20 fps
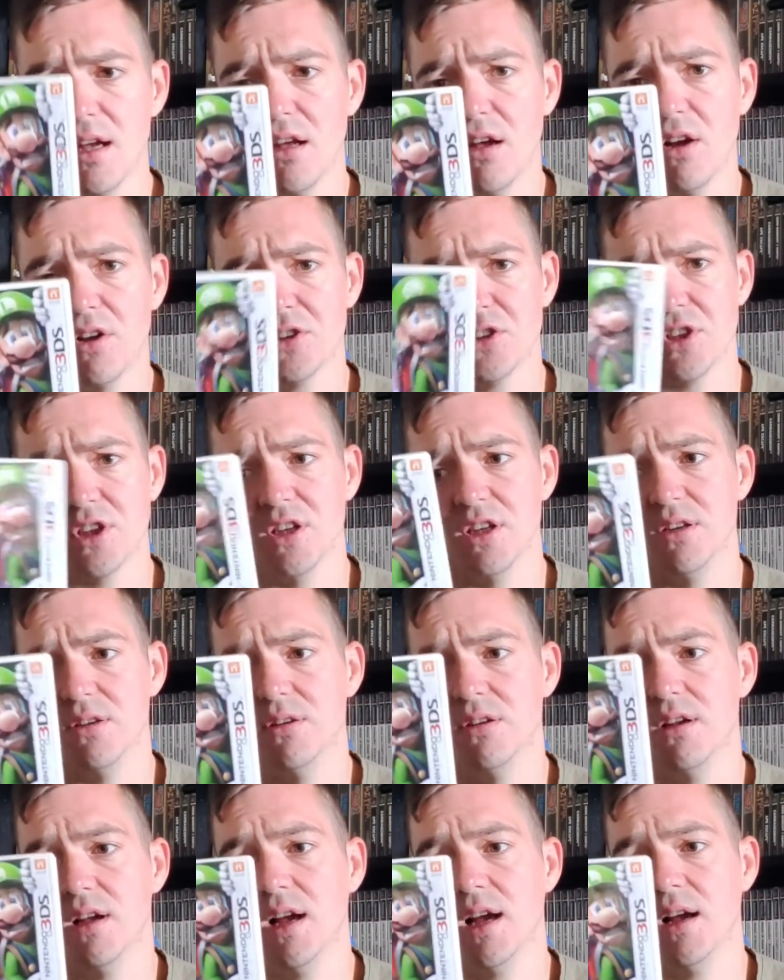Oscar,
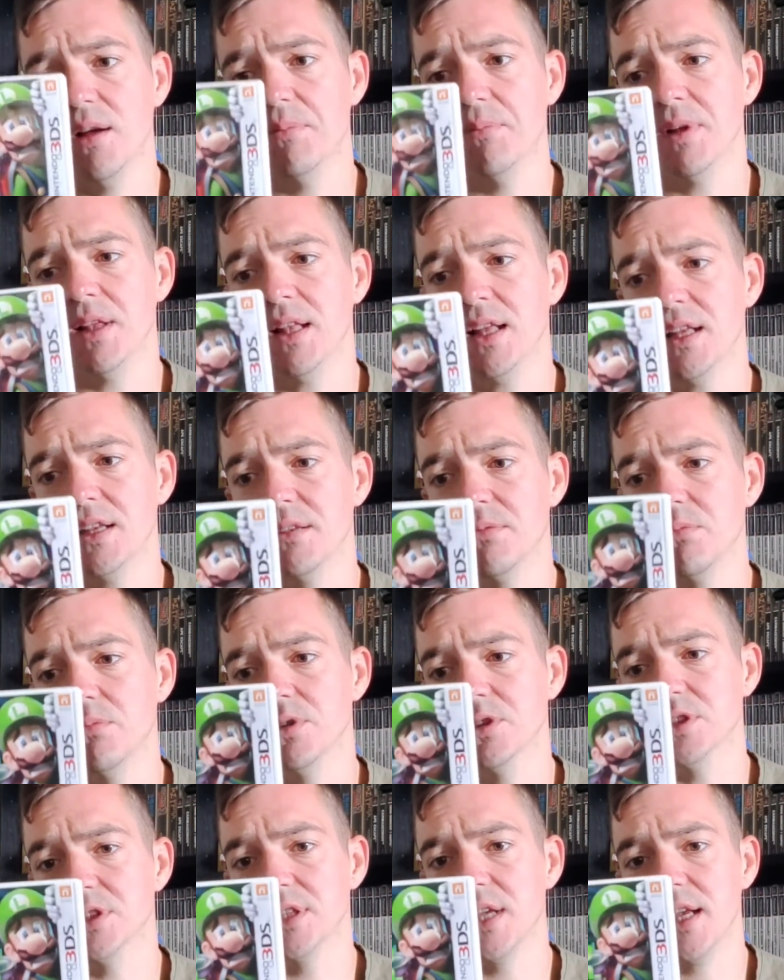my lad,
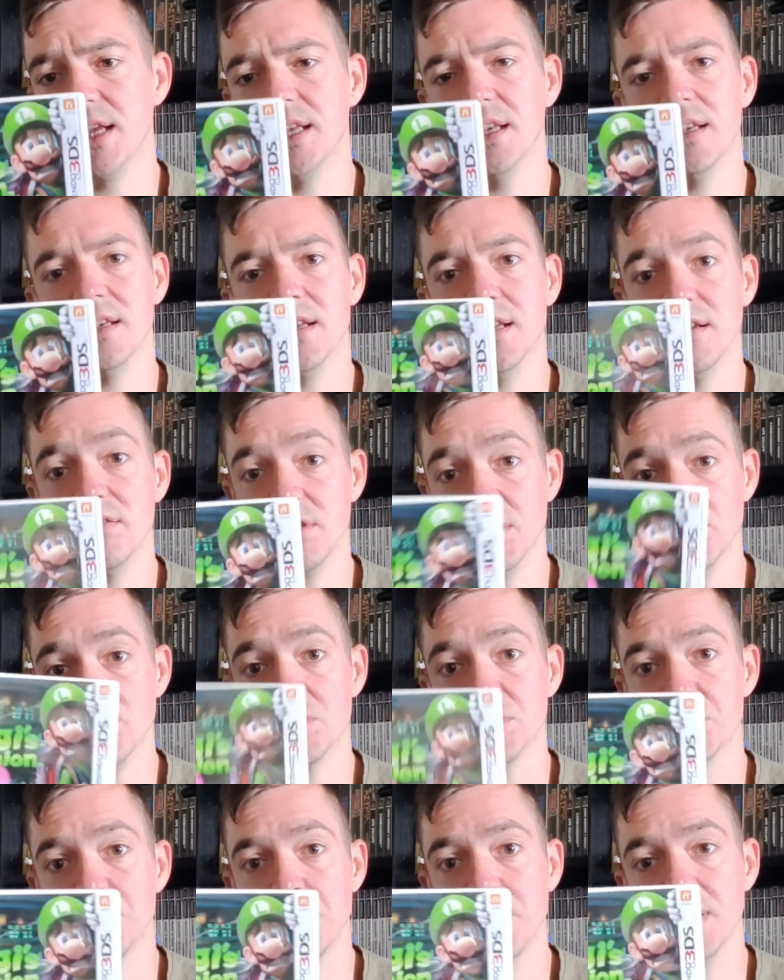was saying he really
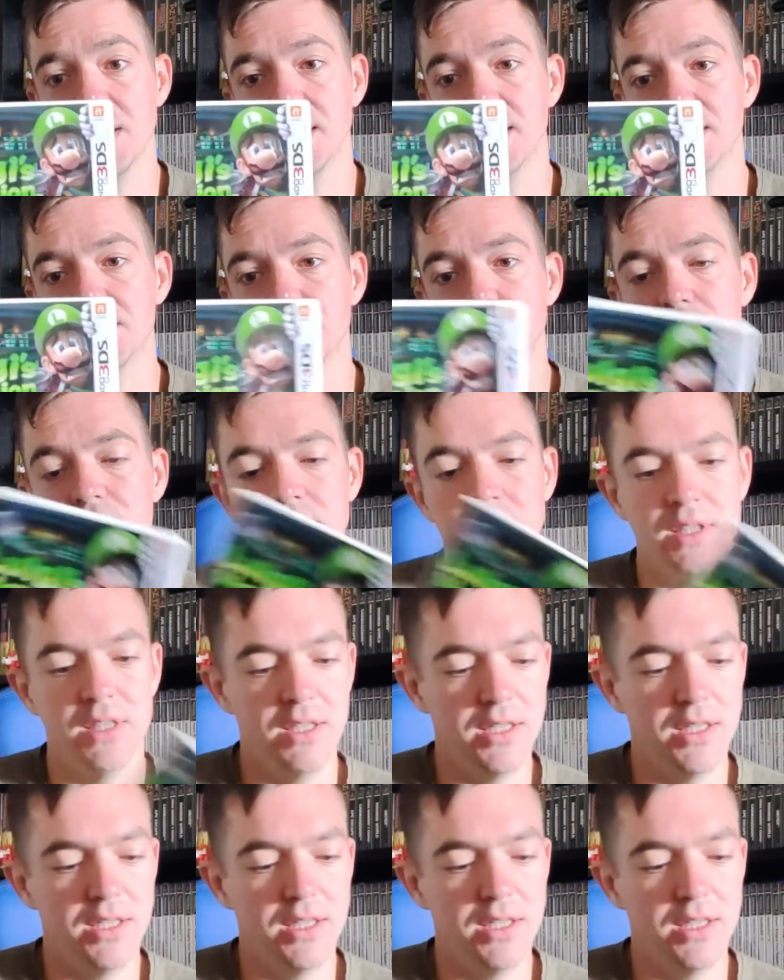wants to play this one.